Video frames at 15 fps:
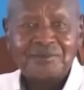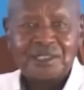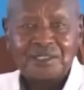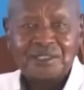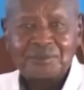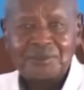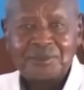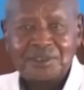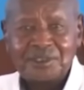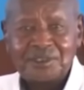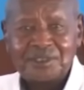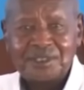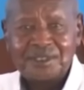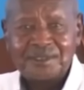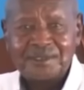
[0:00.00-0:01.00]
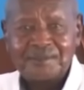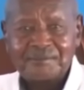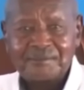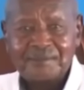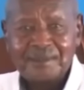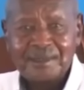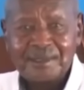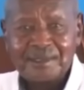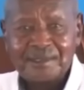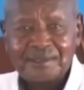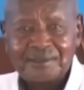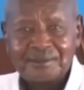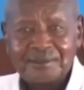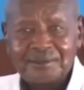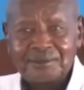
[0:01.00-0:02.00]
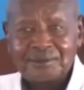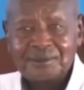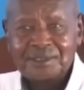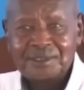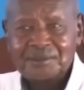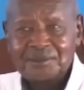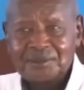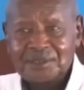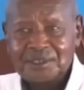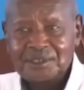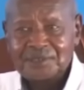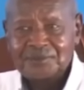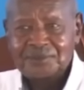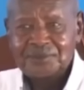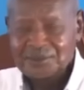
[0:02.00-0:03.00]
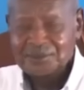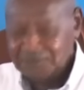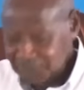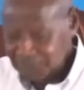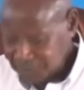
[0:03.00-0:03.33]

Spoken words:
that business and do something else if there